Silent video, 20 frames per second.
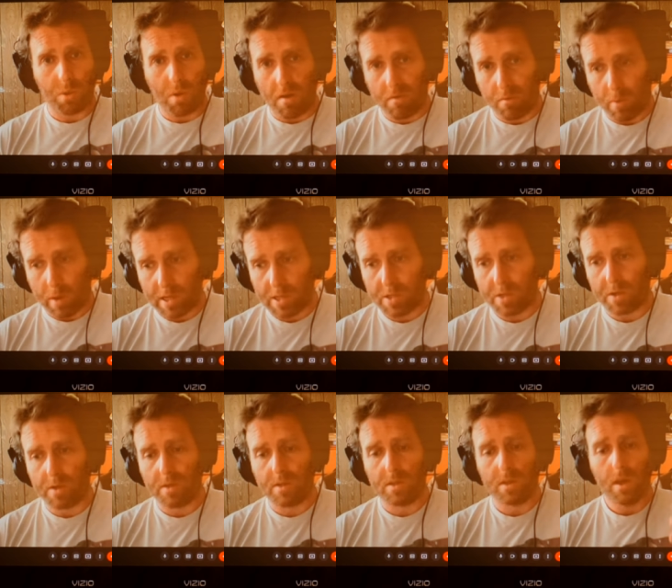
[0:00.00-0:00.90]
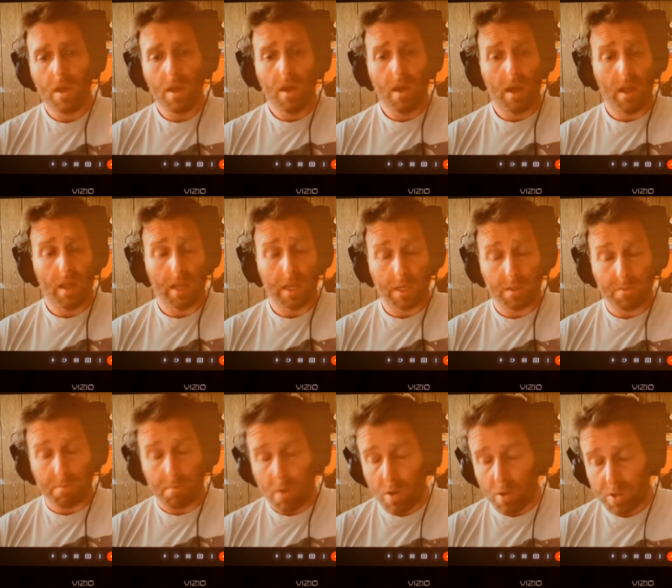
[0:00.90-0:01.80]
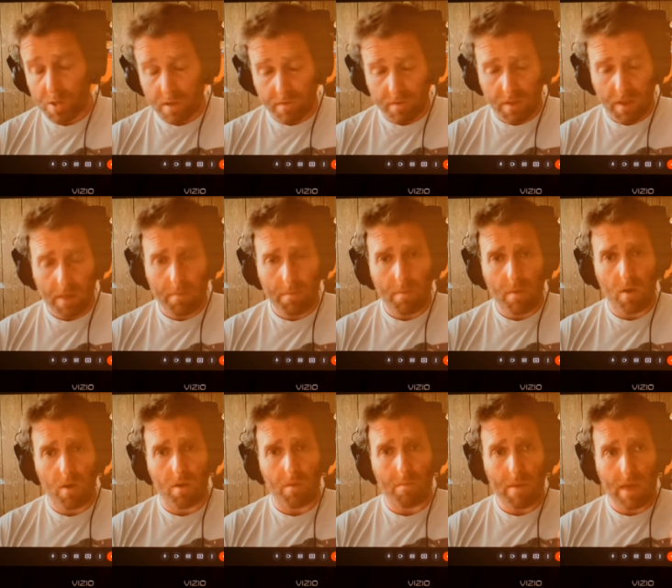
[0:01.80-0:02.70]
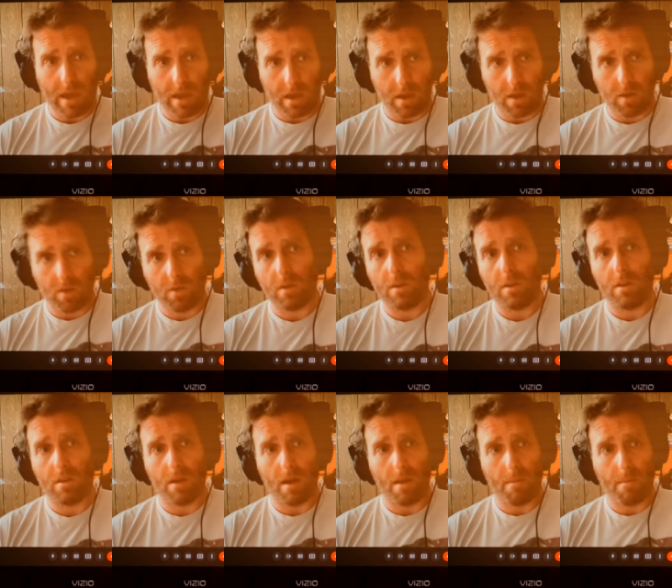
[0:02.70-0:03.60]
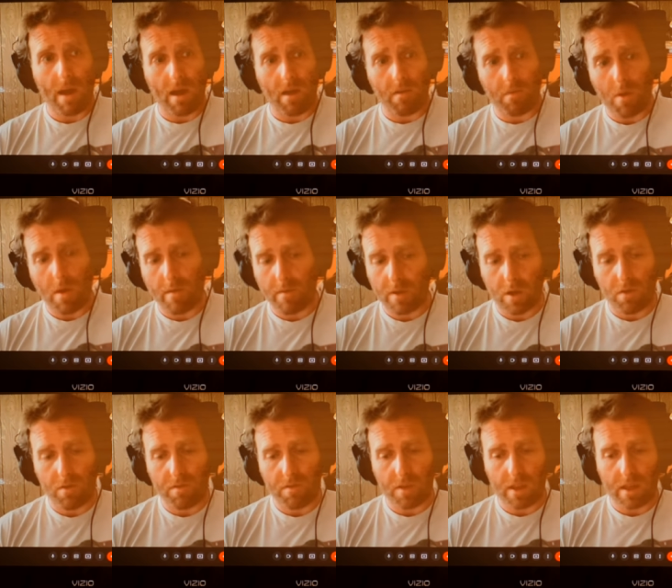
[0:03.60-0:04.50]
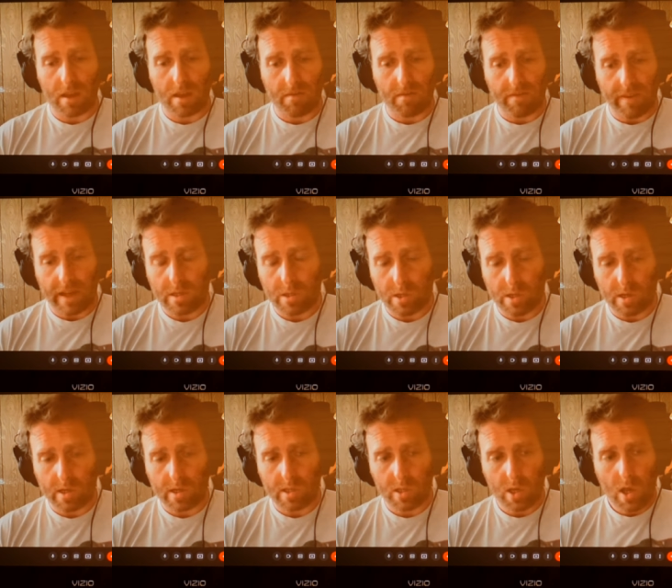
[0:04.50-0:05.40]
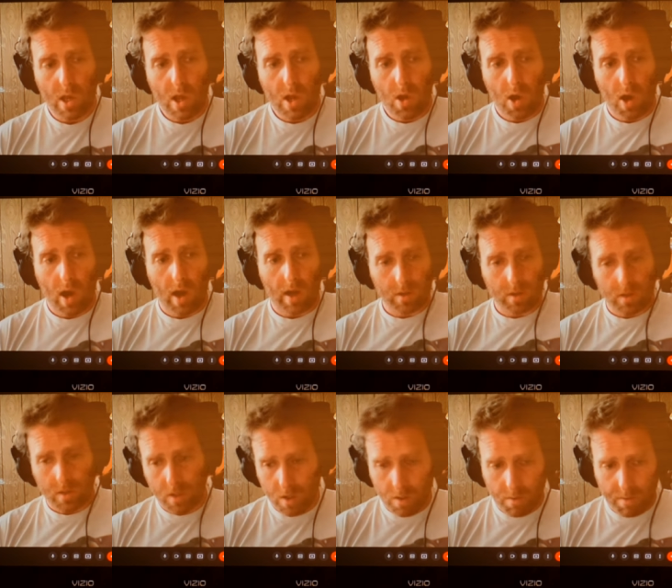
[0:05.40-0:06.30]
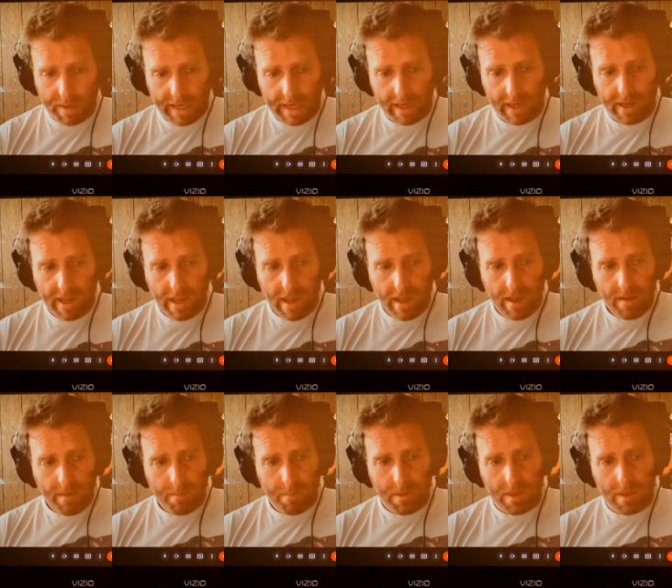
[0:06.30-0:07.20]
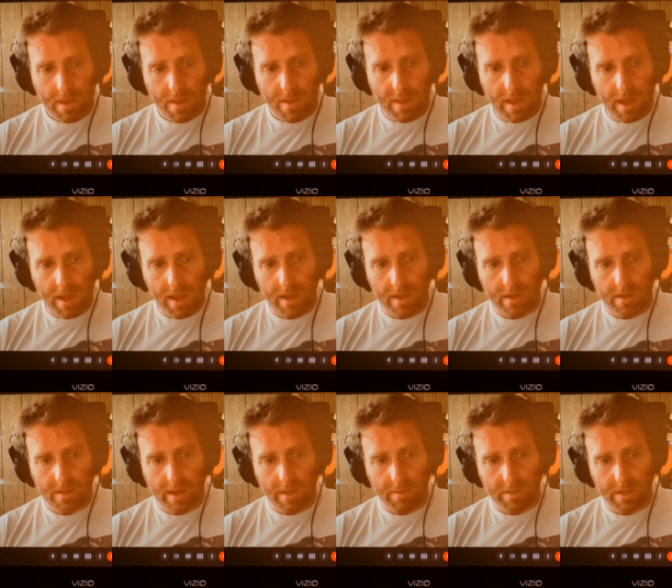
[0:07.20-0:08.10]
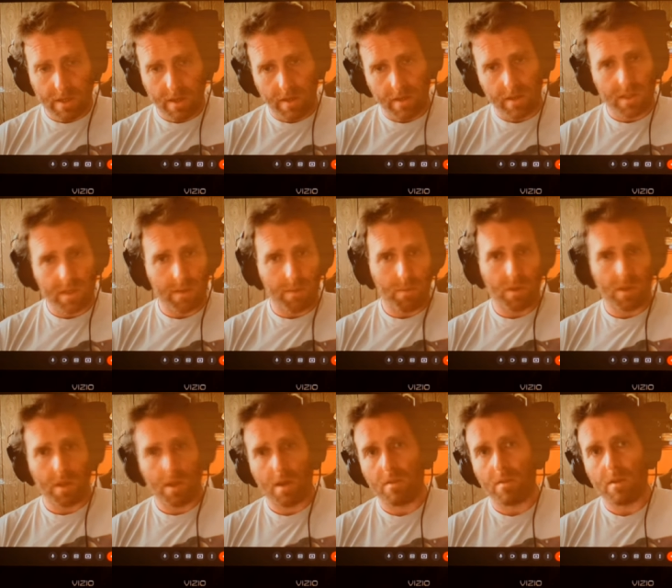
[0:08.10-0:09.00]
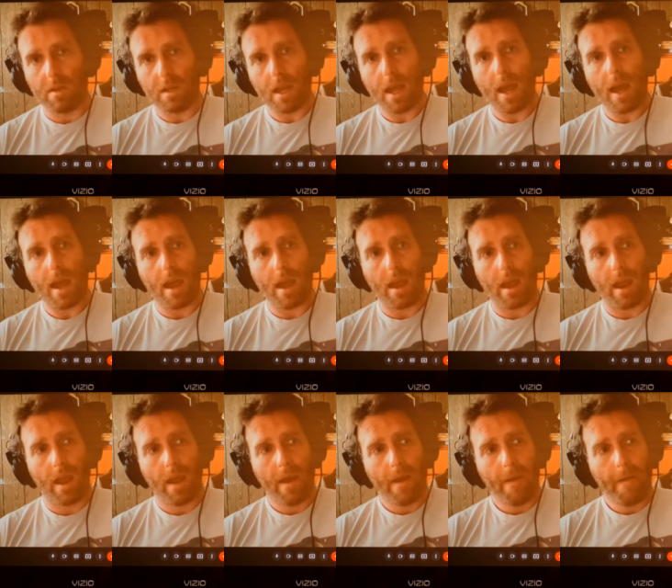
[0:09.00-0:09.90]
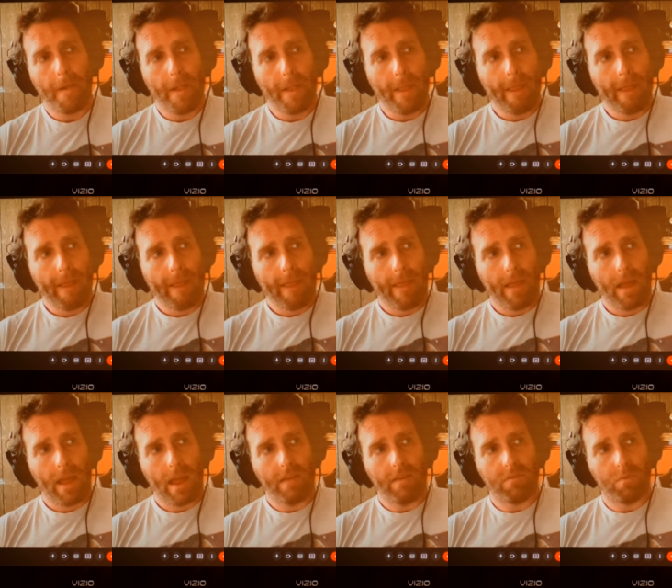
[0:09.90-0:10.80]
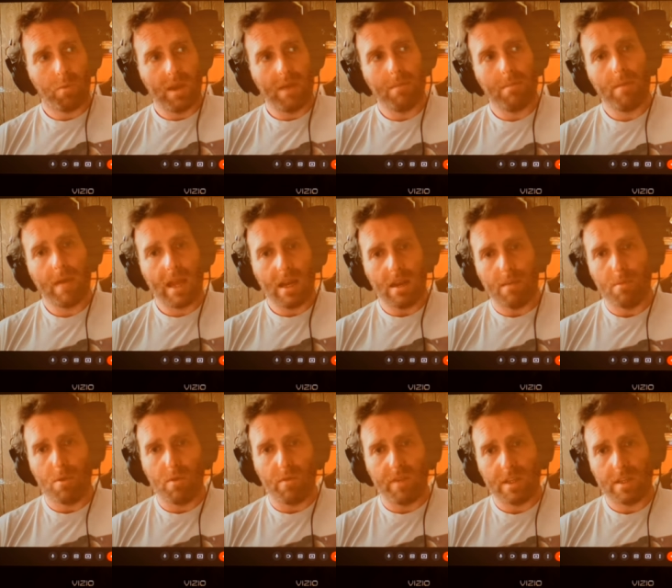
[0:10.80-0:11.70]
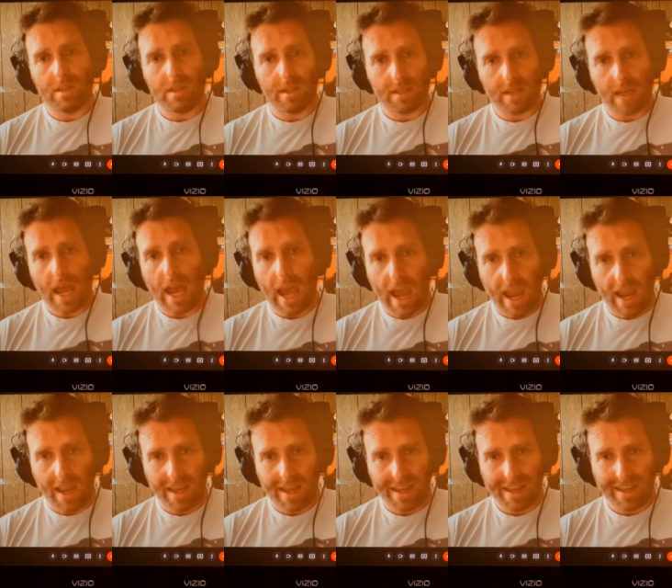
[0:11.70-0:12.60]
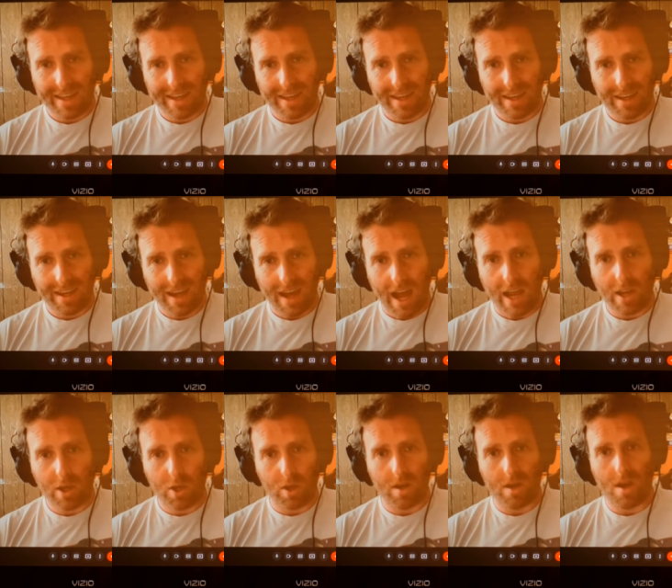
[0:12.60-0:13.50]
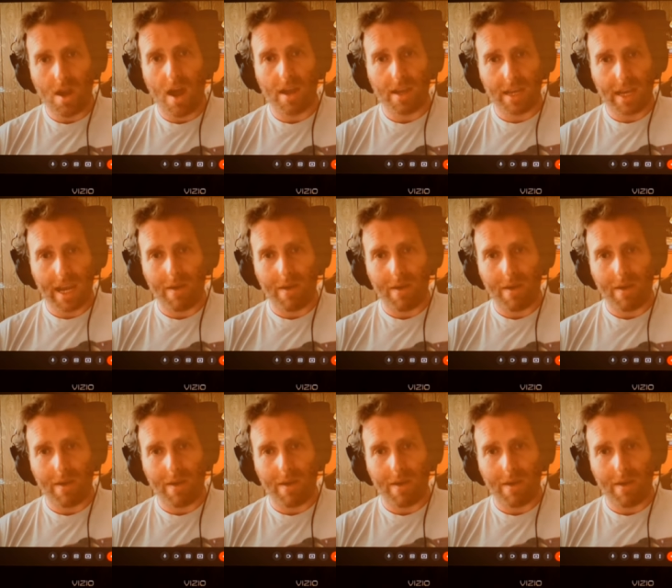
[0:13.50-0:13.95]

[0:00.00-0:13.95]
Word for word: twelve Westerns, at least most of them, are making good amount of revenue for the investors on Tubi. But the thing is, I was telling someone the other day, if we made a movie today, mm-hmm. I could not